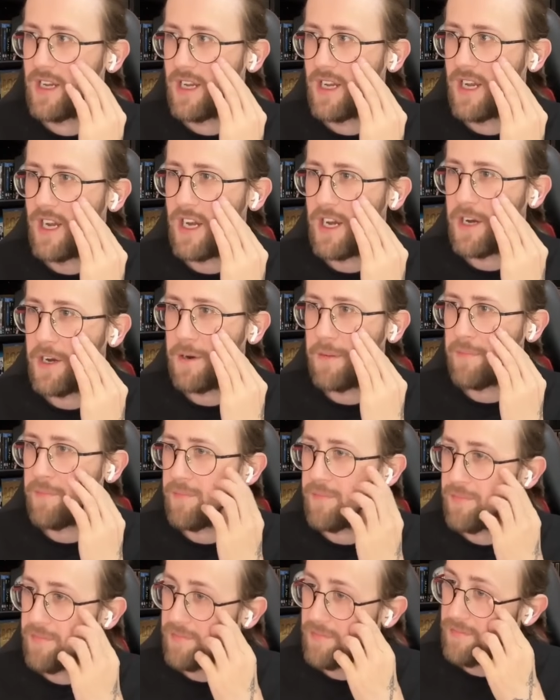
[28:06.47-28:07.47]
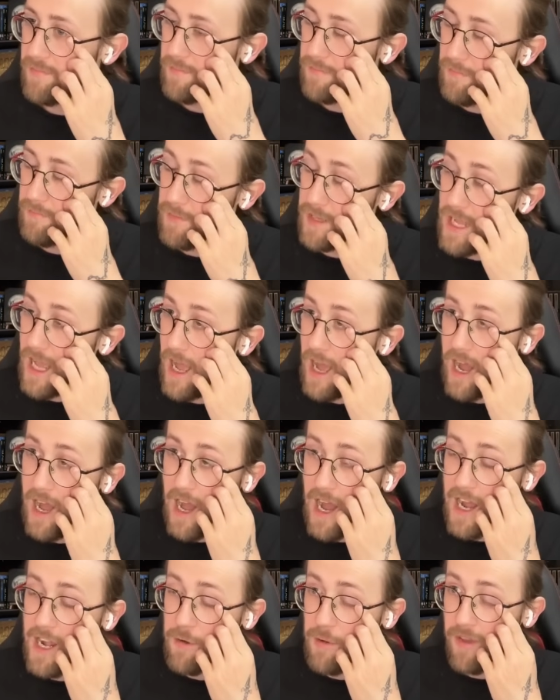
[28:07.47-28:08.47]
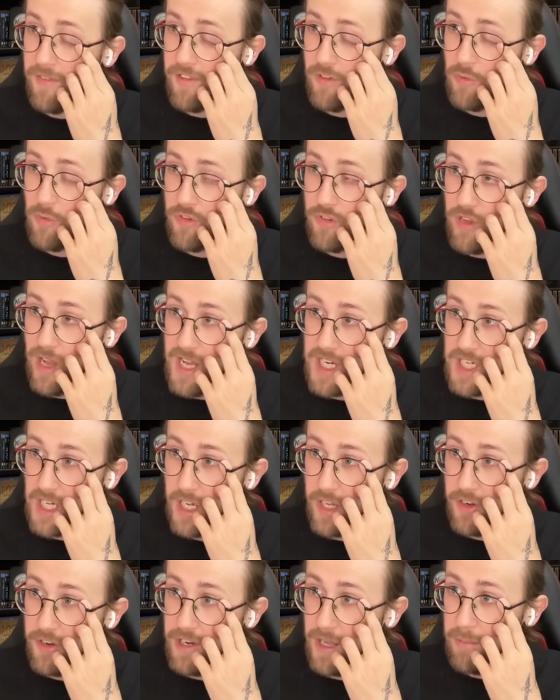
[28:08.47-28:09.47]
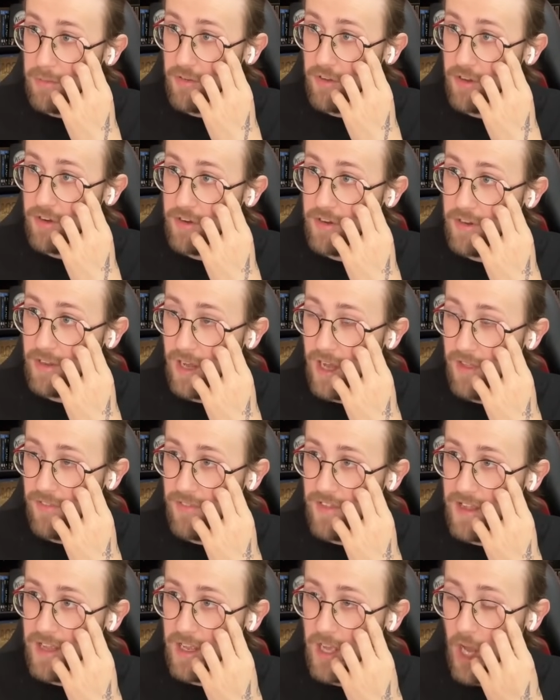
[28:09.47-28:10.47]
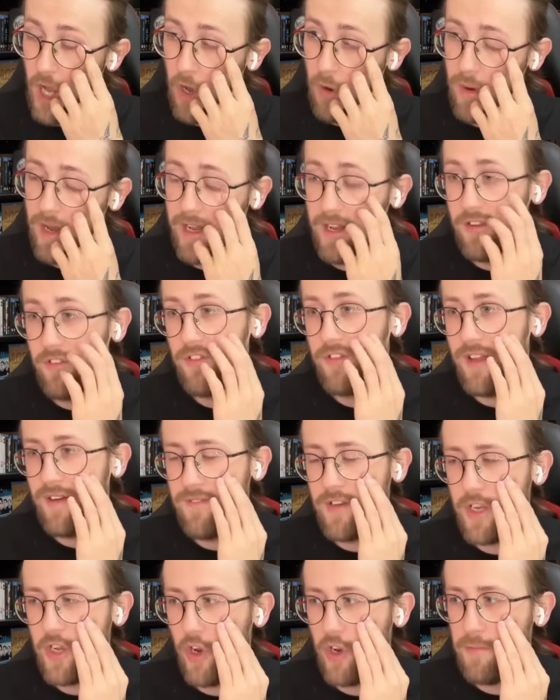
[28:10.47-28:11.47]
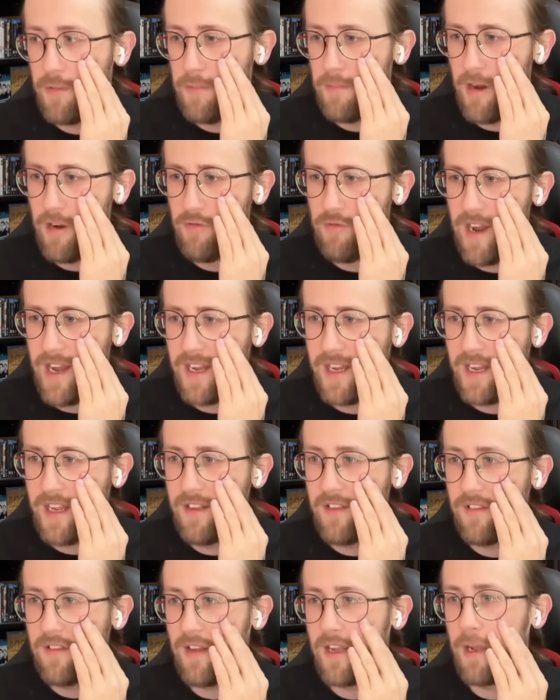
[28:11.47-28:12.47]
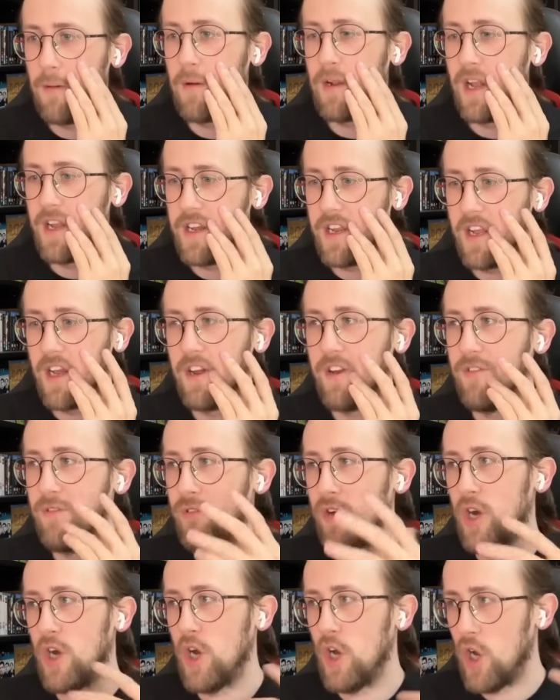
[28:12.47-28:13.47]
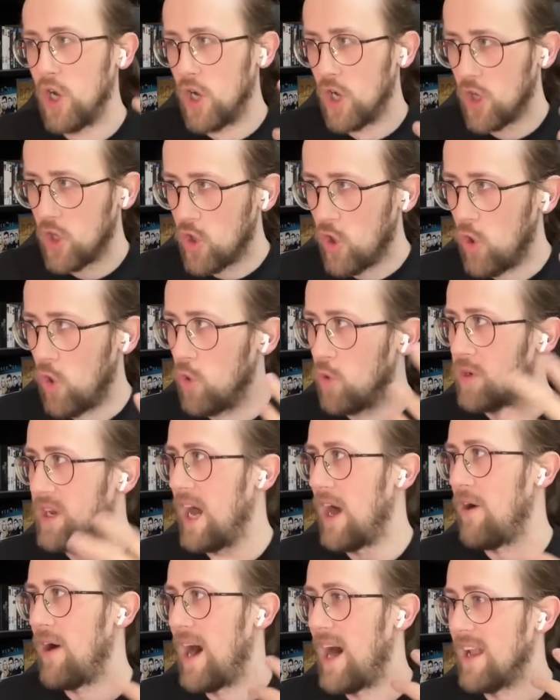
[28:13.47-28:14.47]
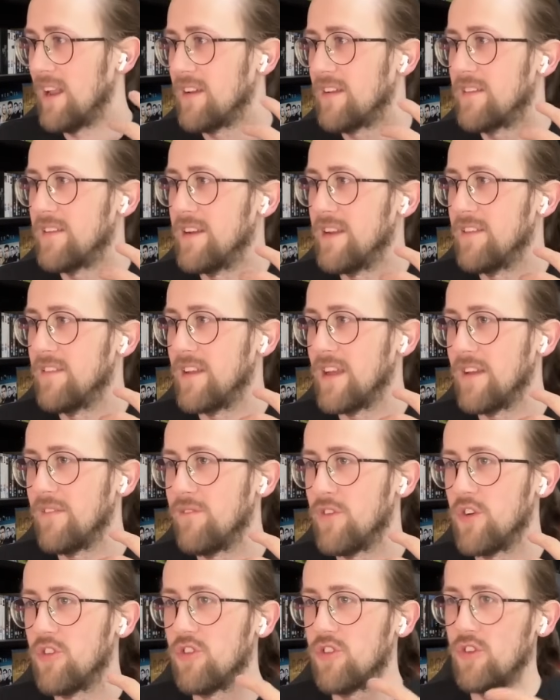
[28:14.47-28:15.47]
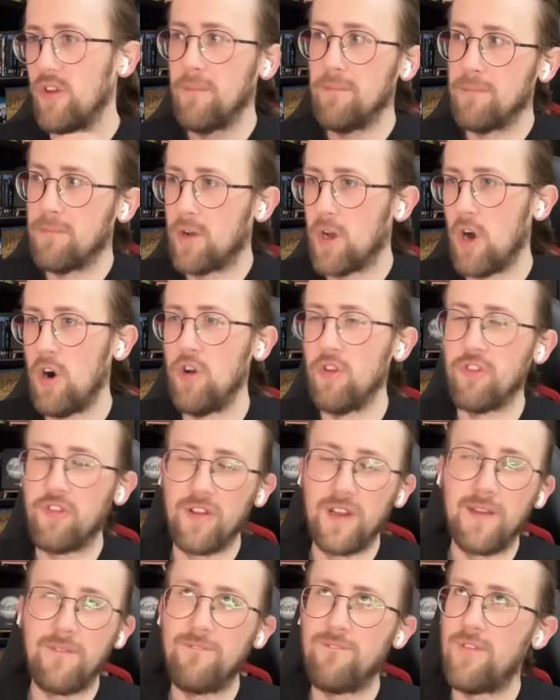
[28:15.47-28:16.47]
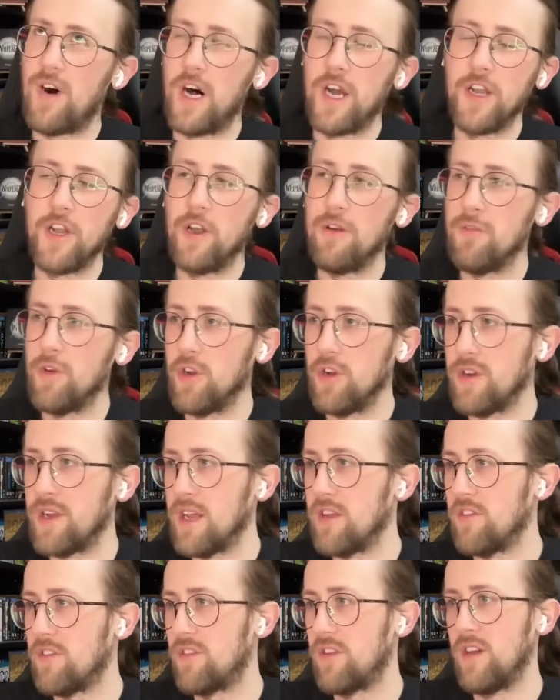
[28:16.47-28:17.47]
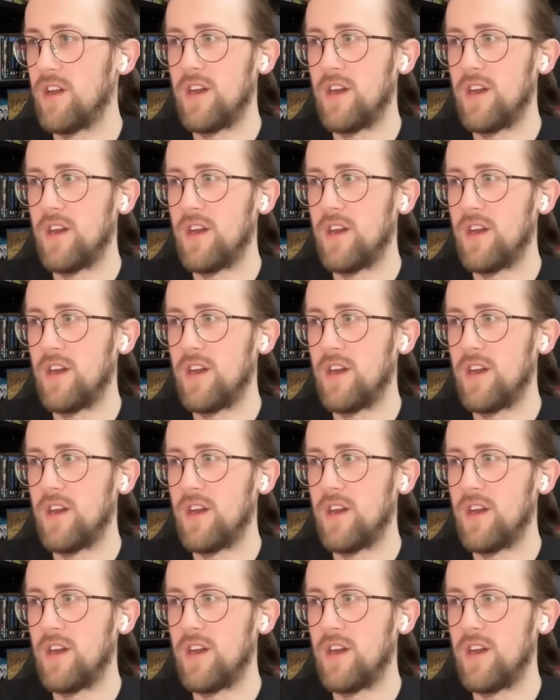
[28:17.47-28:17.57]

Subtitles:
But yeah, anyway, this was actually a good episode. I think Owen has definitely gone up in my rankings. Like, I'm glad he kind of called out Alex and Izzy for just them constantly fighting over who gets